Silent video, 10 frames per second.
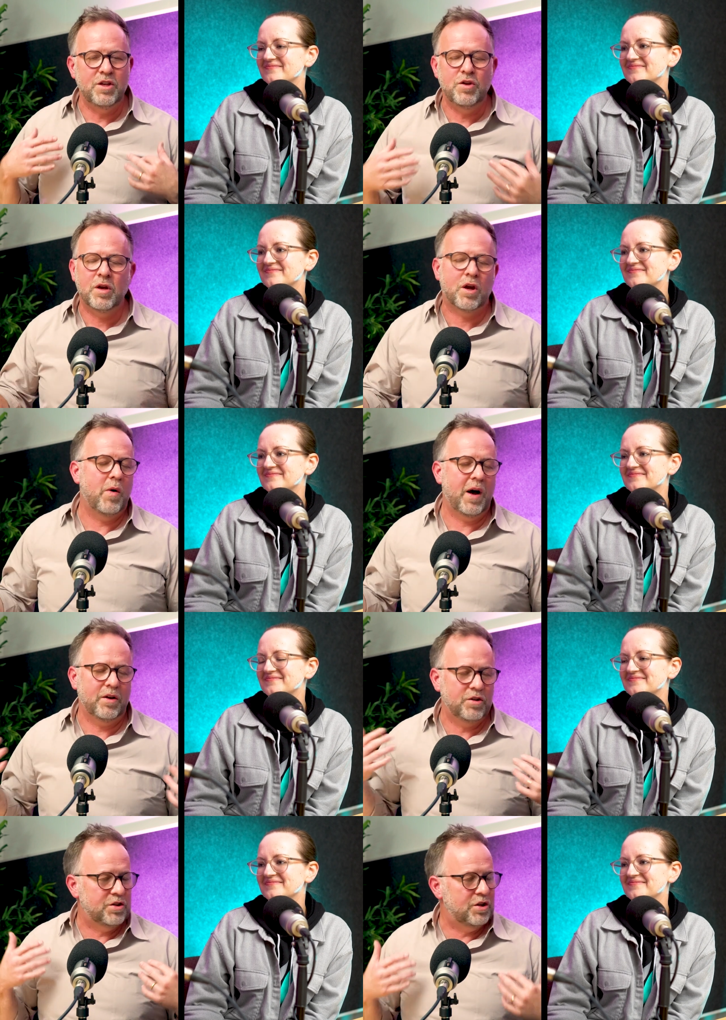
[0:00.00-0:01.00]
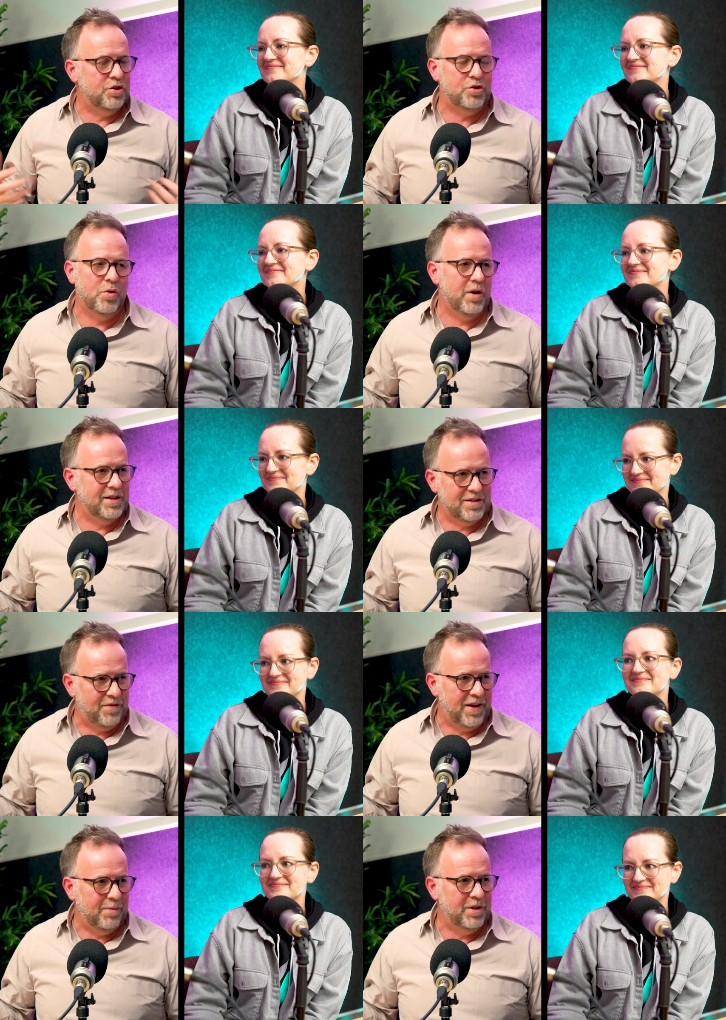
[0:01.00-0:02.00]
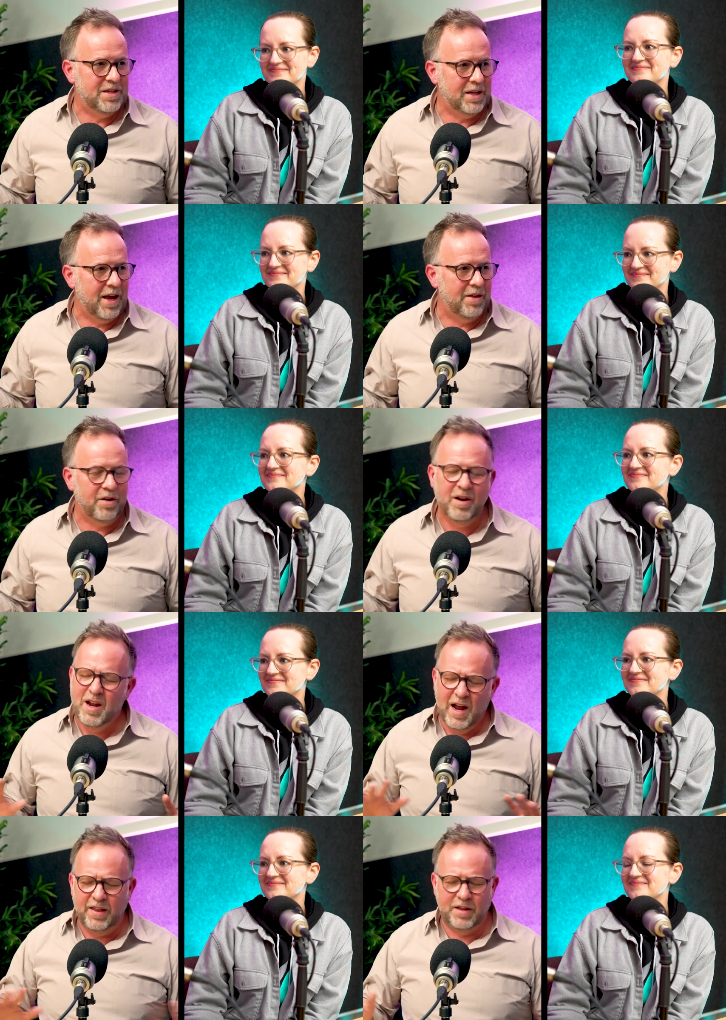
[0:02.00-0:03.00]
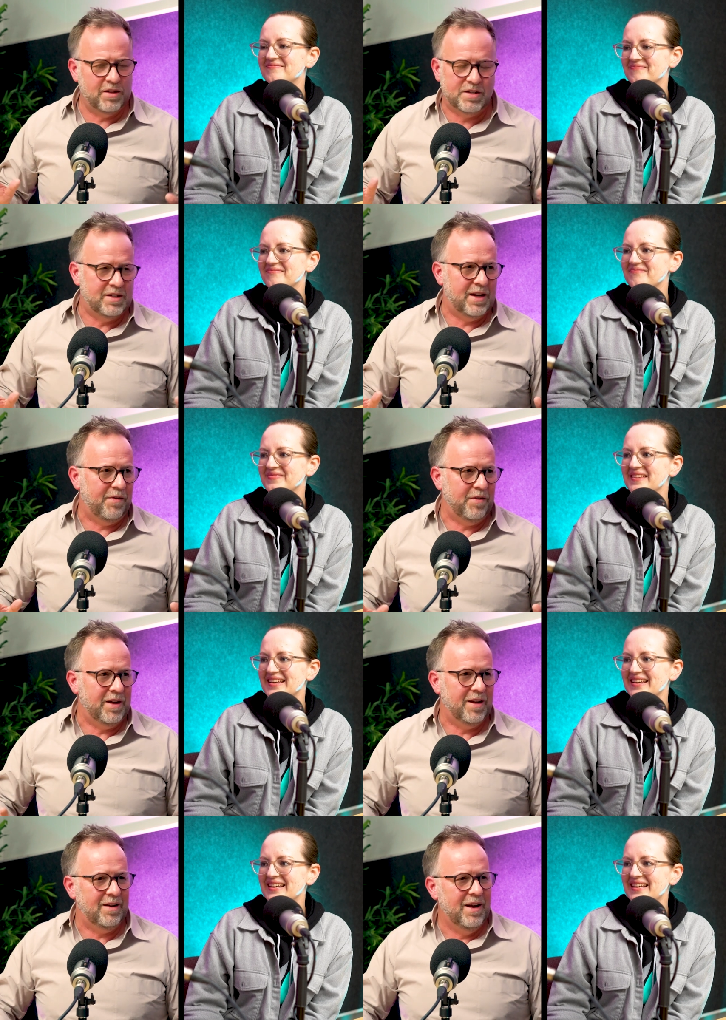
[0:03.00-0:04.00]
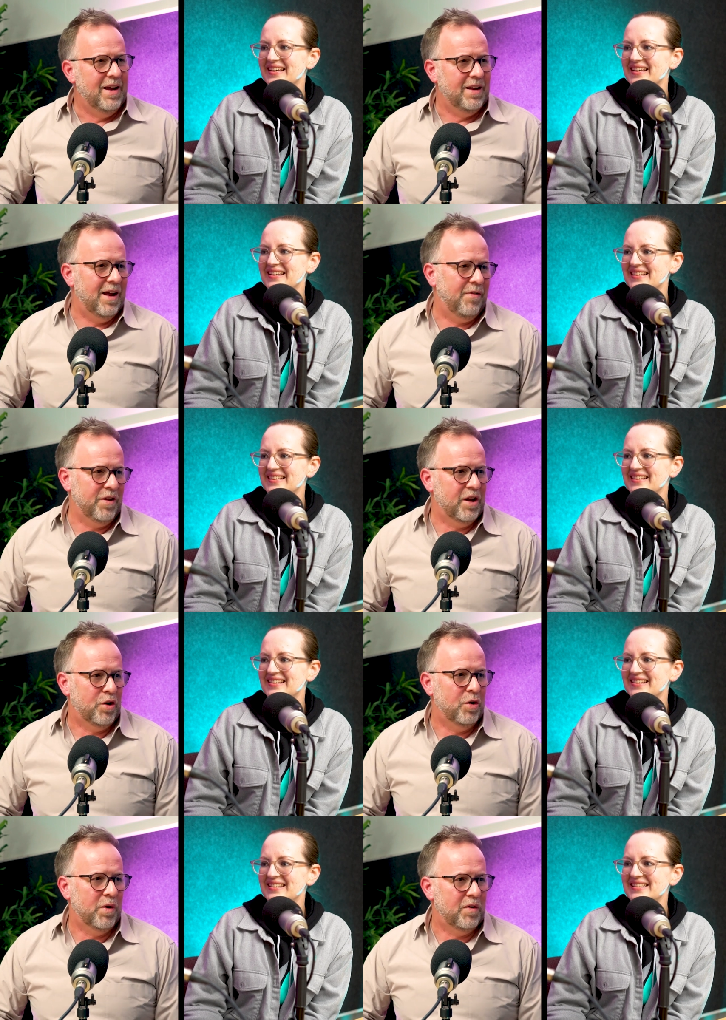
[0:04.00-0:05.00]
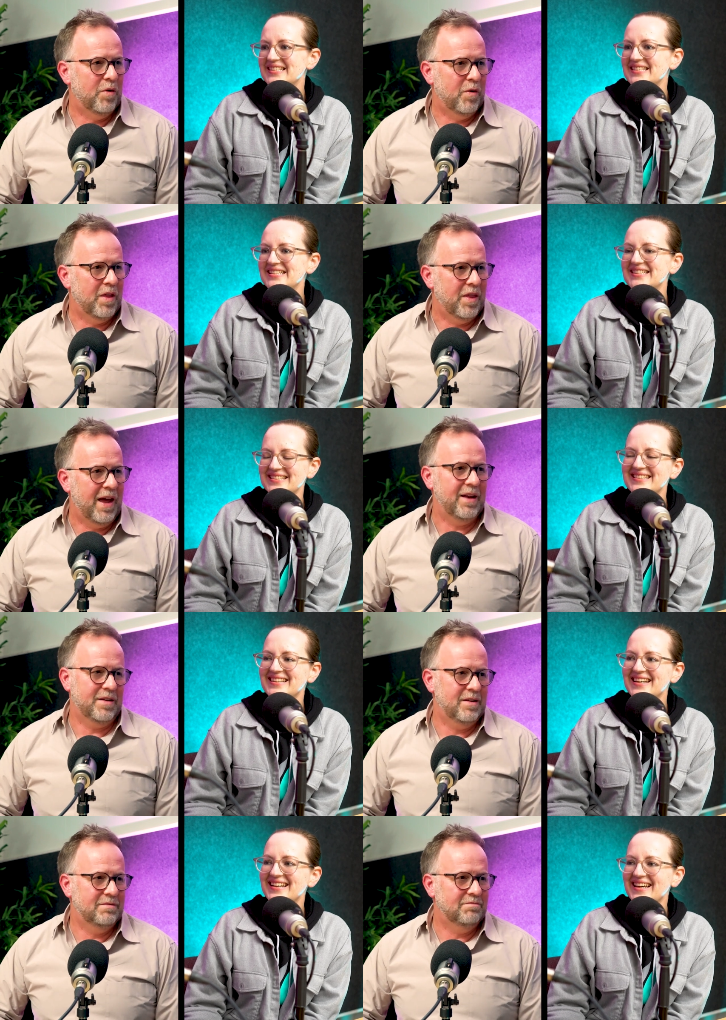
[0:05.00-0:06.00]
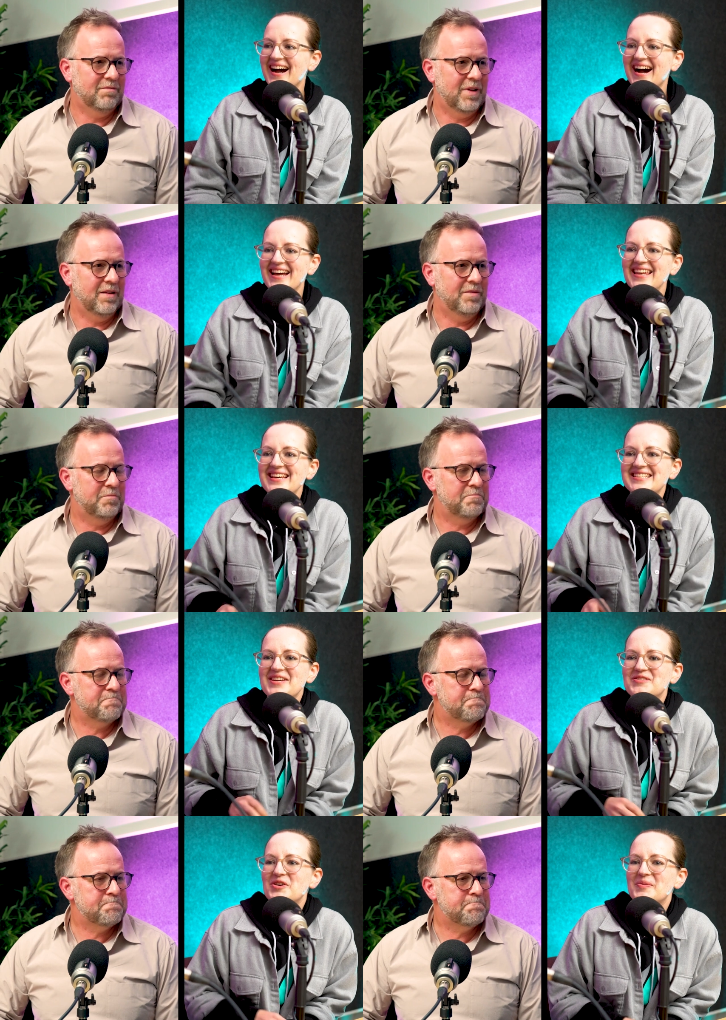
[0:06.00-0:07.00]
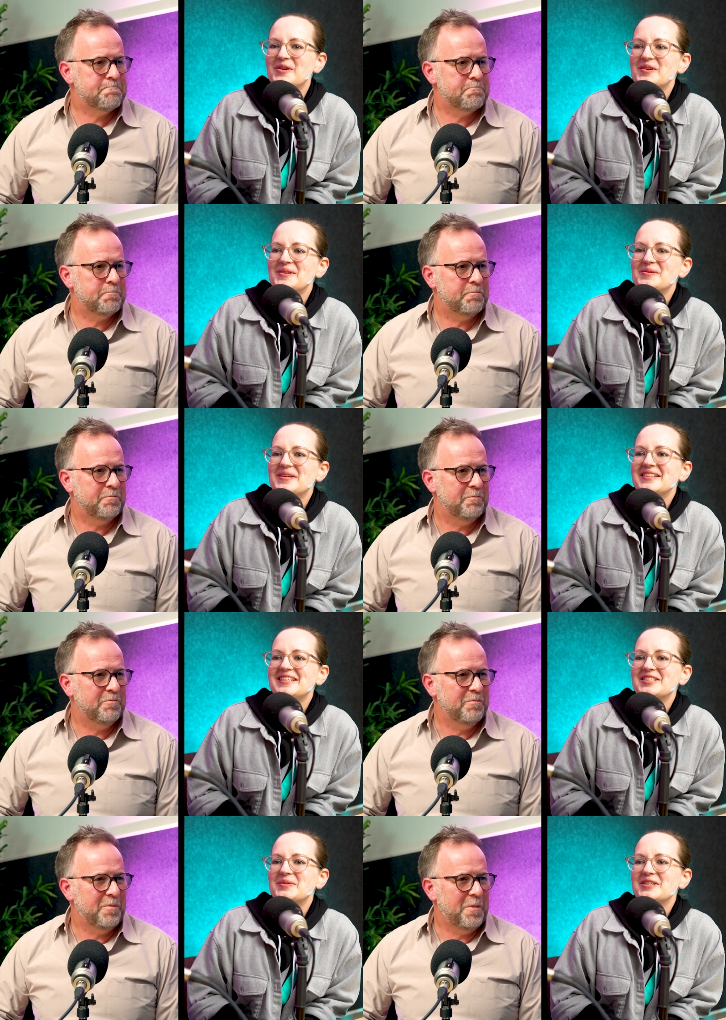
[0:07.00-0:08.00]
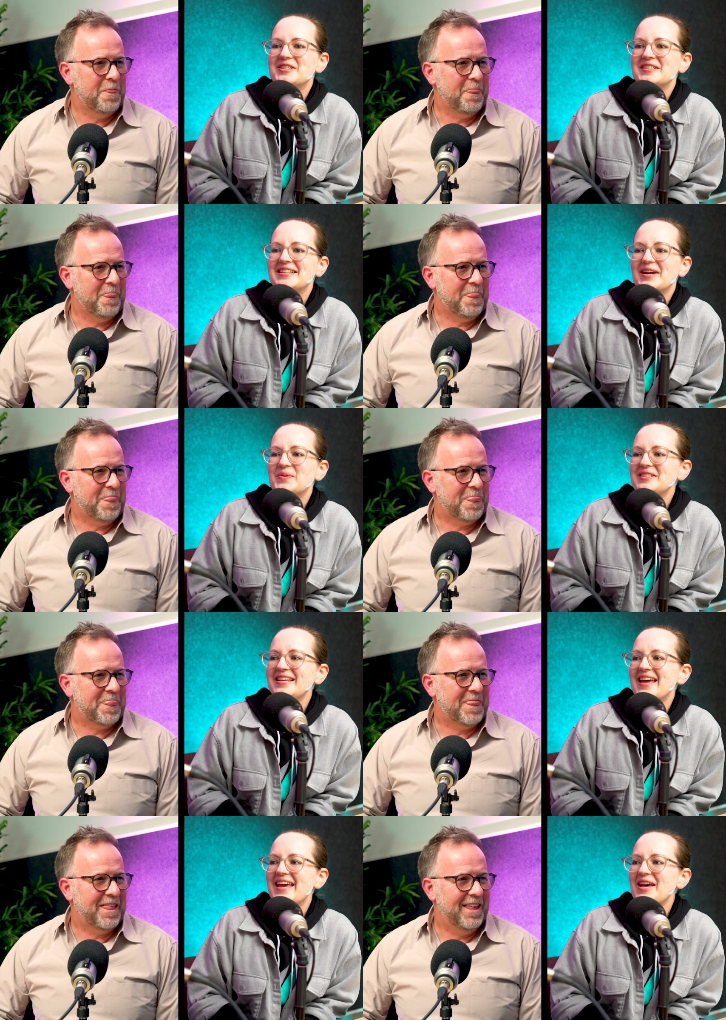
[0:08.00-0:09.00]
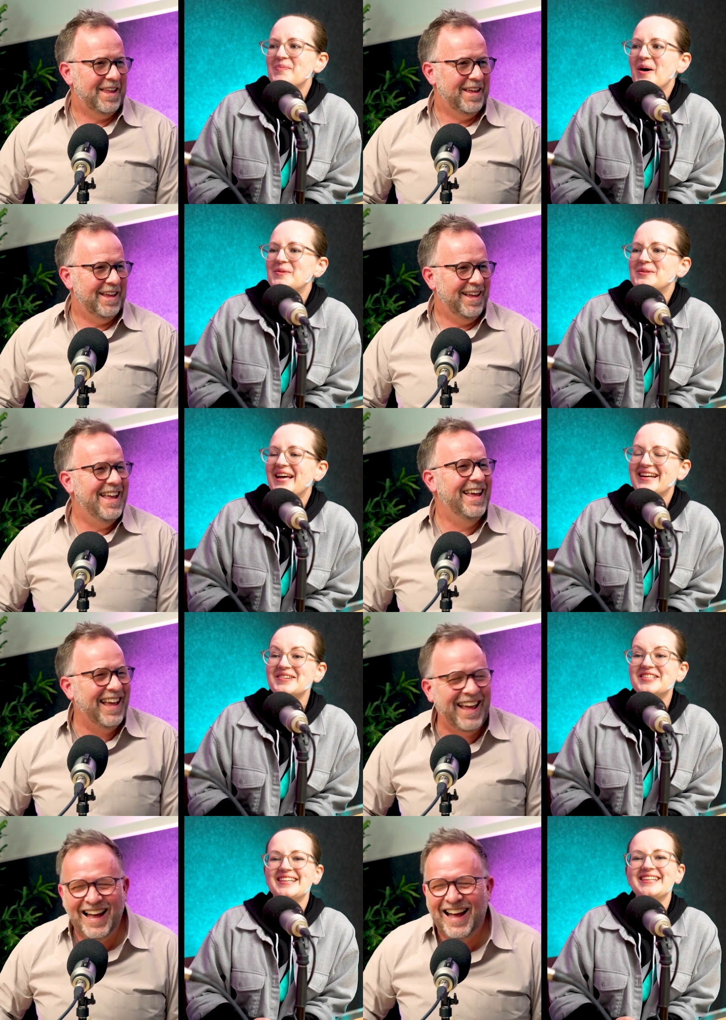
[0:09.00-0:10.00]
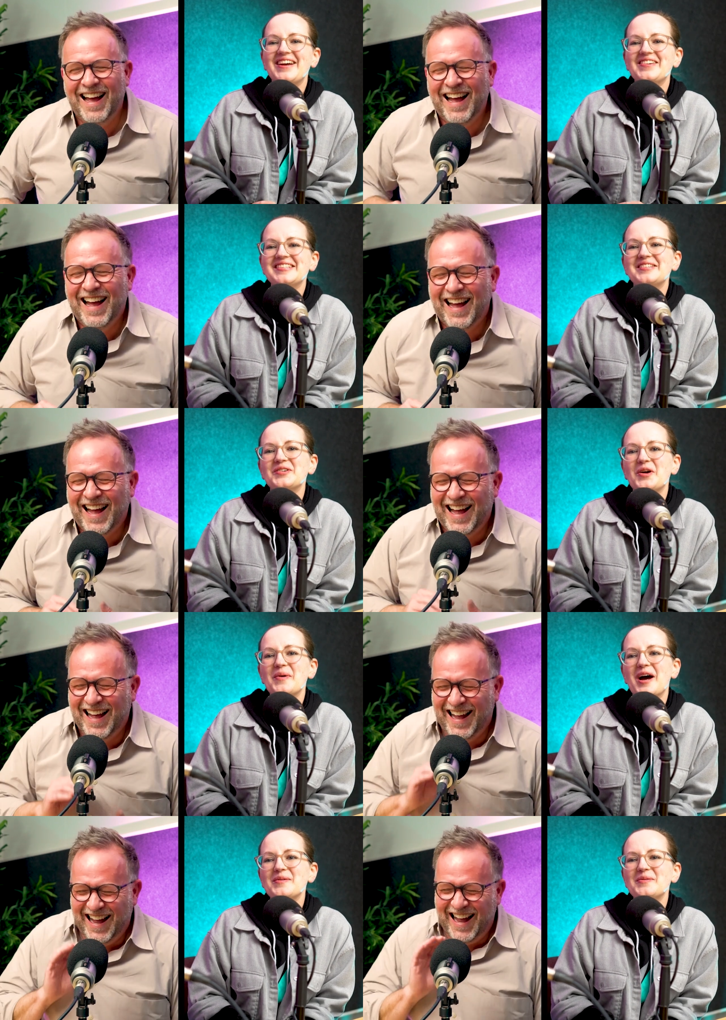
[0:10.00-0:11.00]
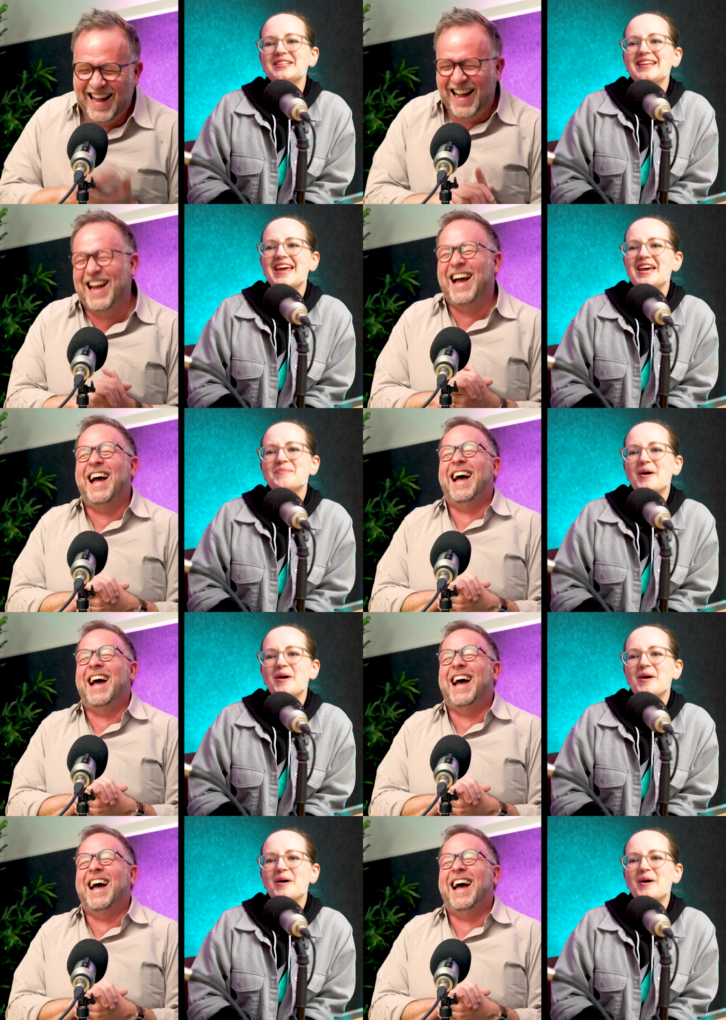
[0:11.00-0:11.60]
Speaker 1: that you could go out and just enjoy as a family together. Mm-hmm. I think this is definitely a definitely a good one for that.
Speaker 2: Yeah. I liked eavesdropping on a little kids ask questions like, What's an air bubble? Like I was sitting there and this little girl behind me, what's an air